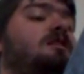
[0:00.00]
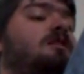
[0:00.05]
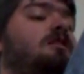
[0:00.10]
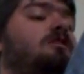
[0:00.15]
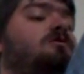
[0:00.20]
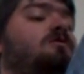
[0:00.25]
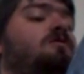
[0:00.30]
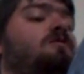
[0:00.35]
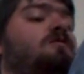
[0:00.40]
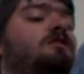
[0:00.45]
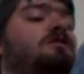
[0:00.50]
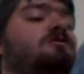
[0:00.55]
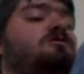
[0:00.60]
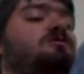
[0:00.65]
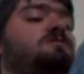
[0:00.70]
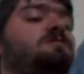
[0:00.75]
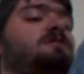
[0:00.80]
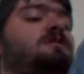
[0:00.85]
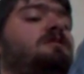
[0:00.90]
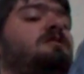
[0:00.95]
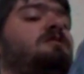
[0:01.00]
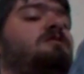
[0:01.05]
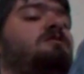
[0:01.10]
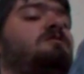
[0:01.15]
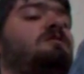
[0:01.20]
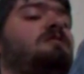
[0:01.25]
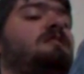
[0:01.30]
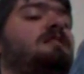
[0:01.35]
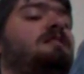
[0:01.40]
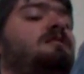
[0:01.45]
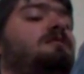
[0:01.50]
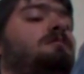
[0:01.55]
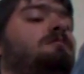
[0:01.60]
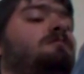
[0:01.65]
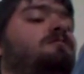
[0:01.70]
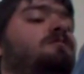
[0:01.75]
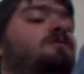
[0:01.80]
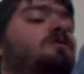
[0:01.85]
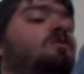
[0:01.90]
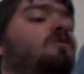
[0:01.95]
Although Flusha was beginning to like him,
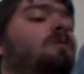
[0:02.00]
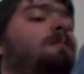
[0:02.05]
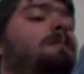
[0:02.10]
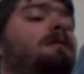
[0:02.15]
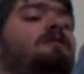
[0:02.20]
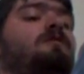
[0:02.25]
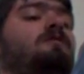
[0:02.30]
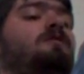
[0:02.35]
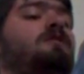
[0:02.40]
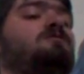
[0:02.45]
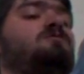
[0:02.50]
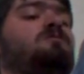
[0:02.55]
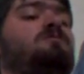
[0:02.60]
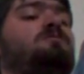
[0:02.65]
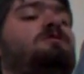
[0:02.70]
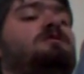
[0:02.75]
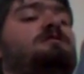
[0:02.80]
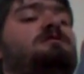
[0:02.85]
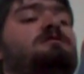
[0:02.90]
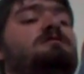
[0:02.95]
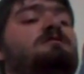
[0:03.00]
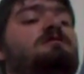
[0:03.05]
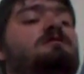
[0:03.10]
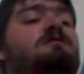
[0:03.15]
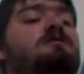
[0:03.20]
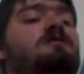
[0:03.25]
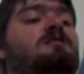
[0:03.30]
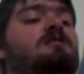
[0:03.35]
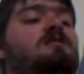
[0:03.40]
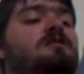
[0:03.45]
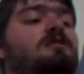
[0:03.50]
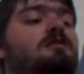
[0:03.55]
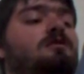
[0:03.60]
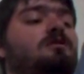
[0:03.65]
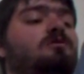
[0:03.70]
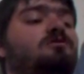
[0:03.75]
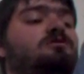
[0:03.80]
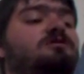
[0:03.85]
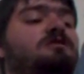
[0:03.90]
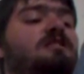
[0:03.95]
no romantic things were present,
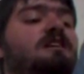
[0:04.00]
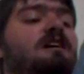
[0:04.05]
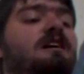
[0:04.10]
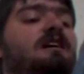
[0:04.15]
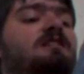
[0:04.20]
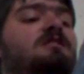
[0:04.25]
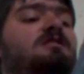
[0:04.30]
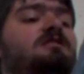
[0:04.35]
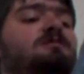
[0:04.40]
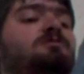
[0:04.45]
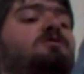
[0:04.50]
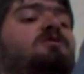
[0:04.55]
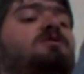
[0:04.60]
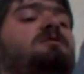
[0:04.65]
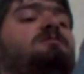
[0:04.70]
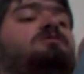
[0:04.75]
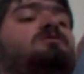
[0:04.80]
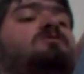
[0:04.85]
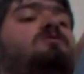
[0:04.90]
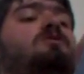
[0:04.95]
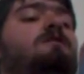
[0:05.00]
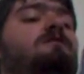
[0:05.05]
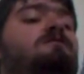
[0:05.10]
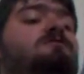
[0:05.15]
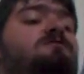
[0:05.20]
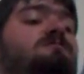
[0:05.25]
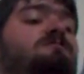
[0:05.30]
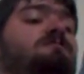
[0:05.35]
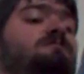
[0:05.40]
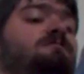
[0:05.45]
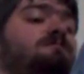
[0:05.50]
though she hated disappointing so often.